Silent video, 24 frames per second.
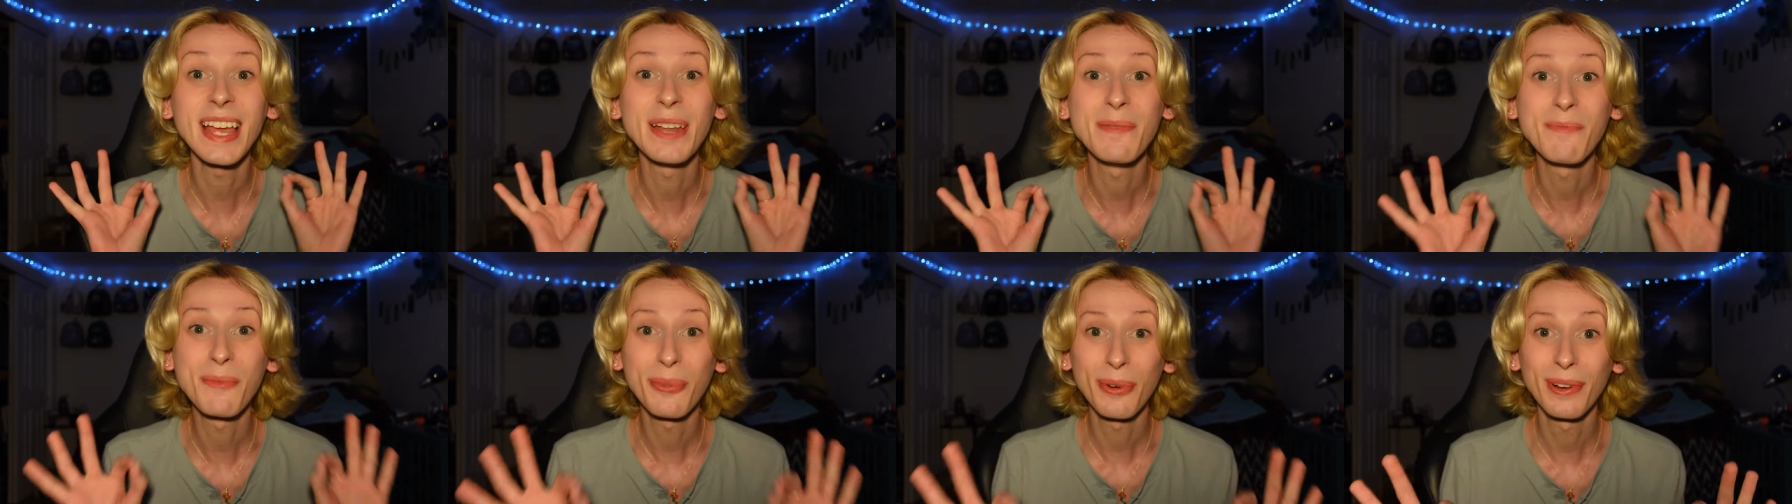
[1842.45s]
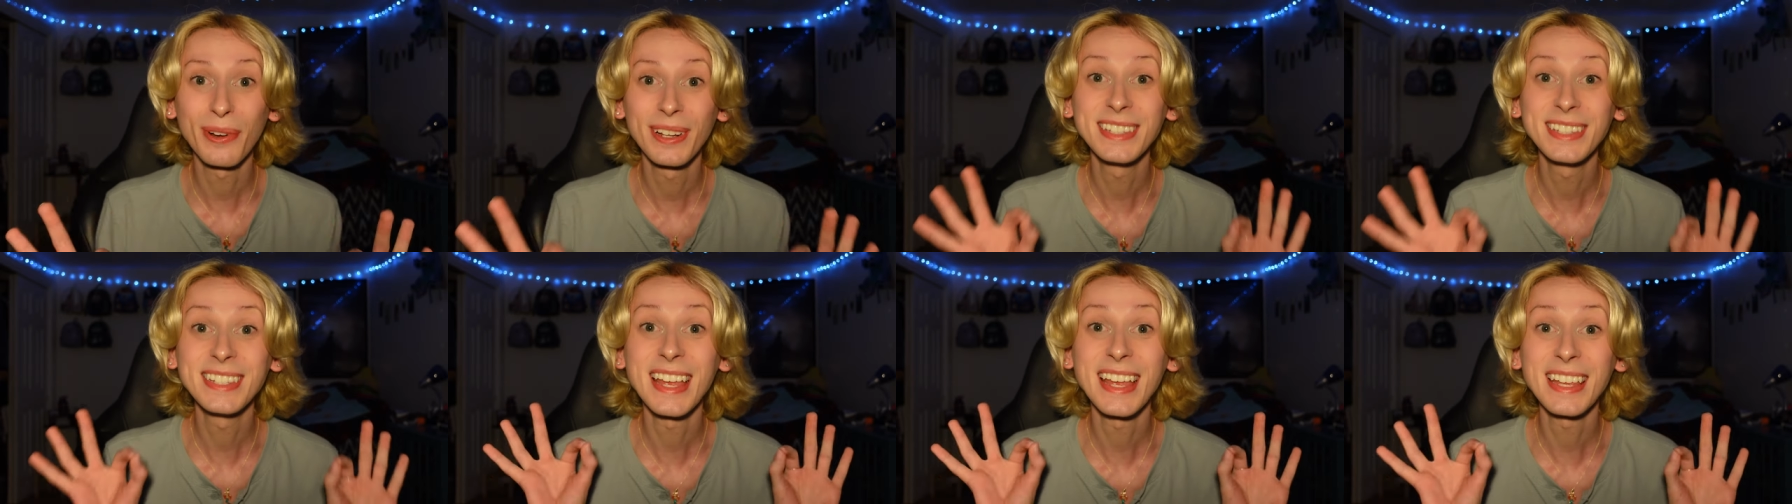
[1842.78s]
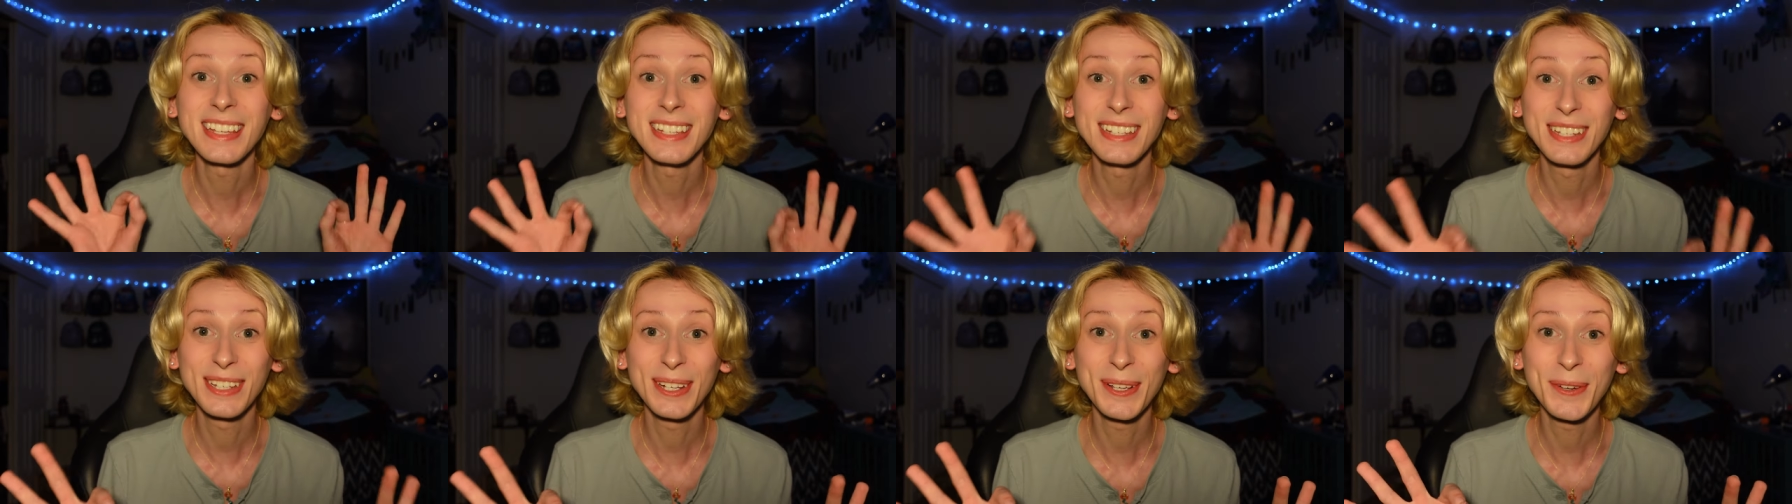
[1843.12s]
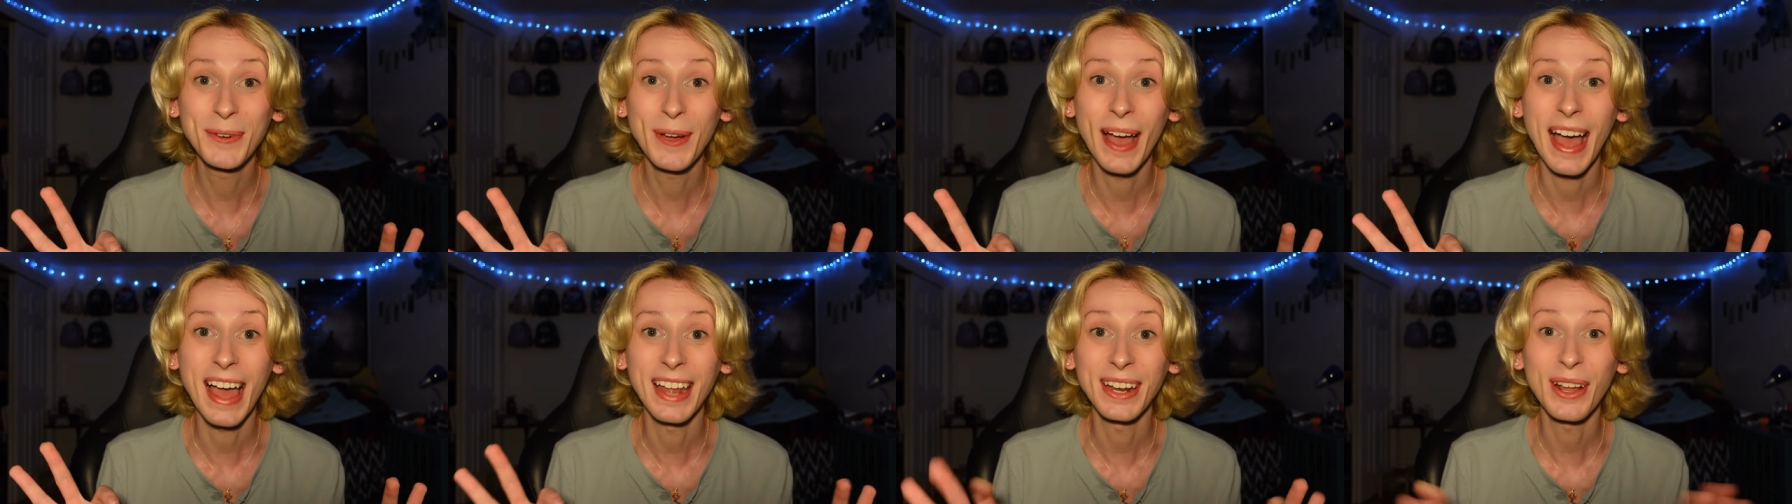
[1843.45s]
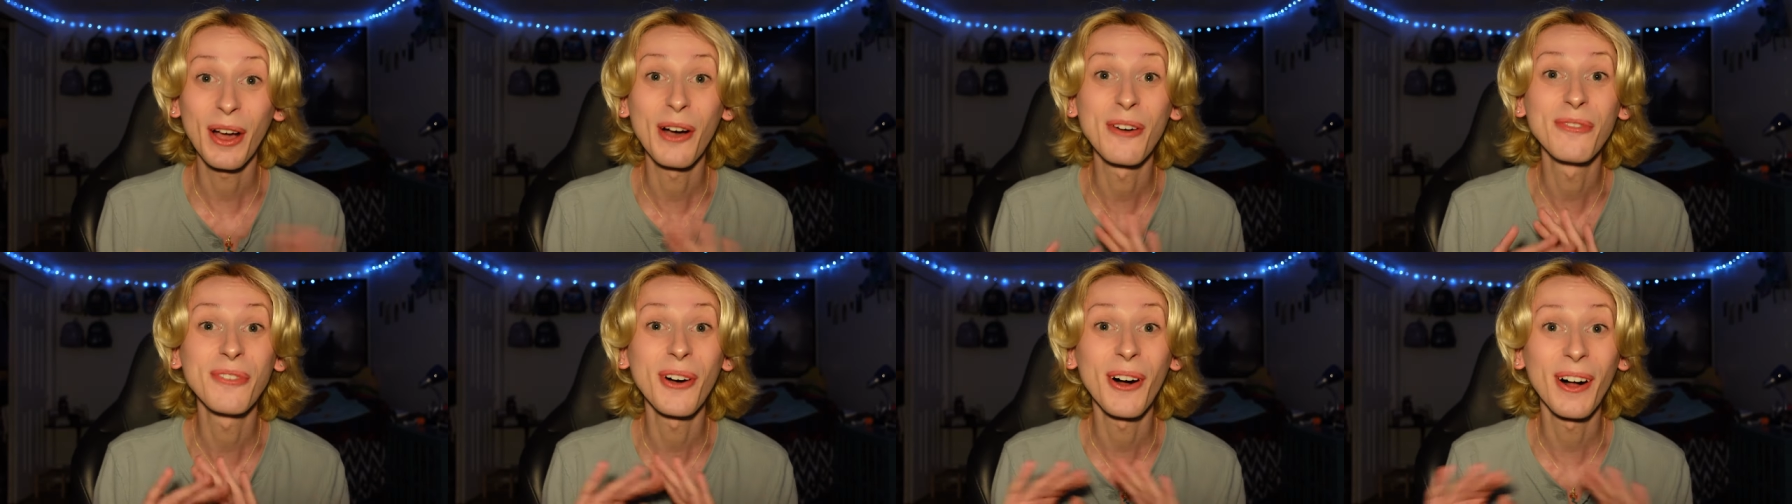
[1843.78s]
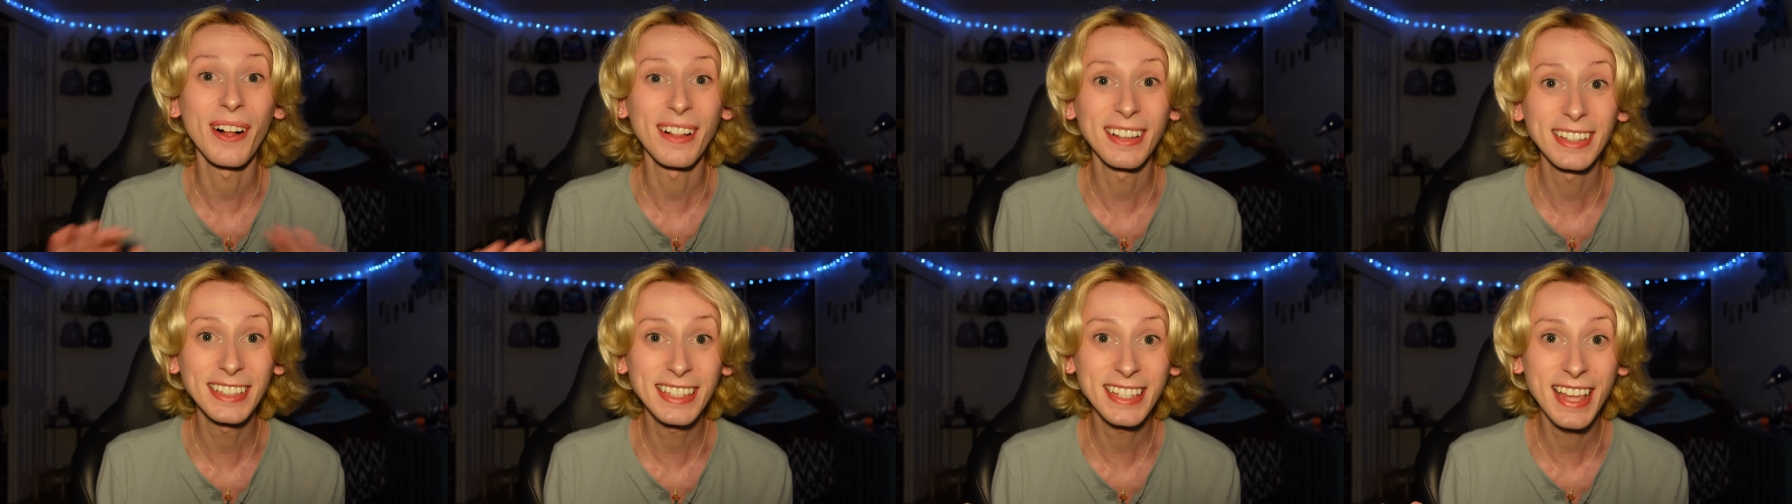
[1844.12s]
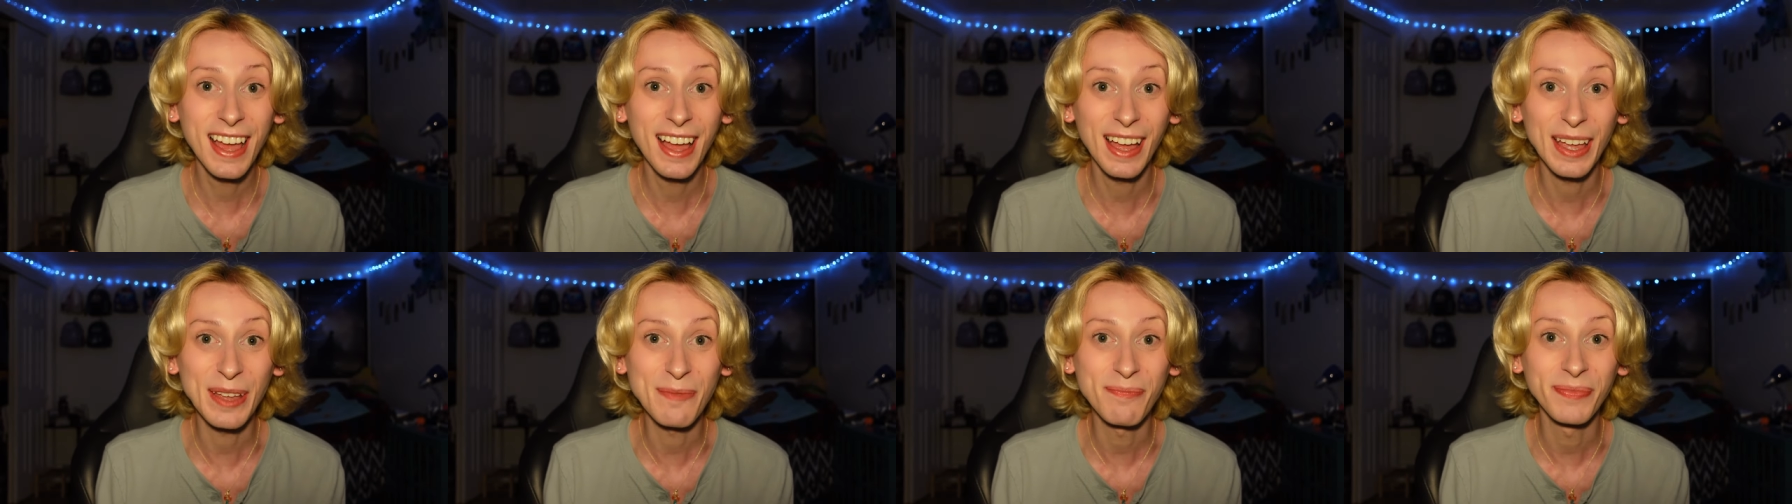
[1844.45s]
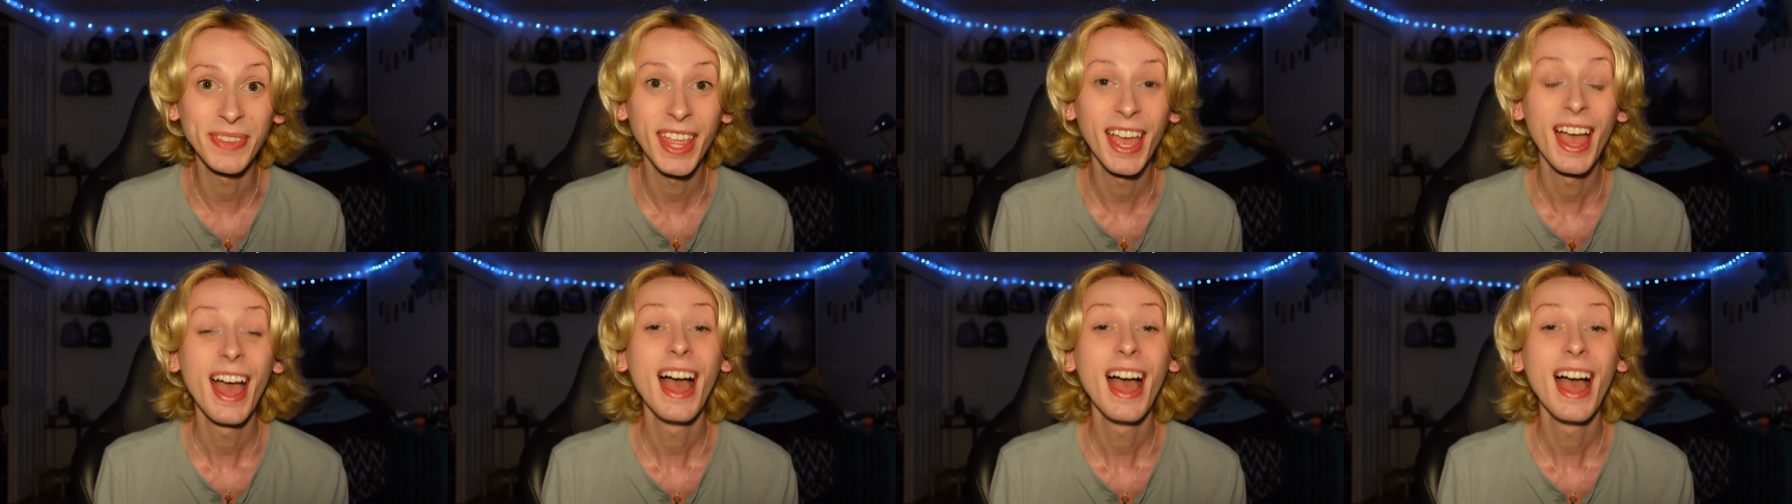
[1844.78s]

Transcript: and princess duet of all time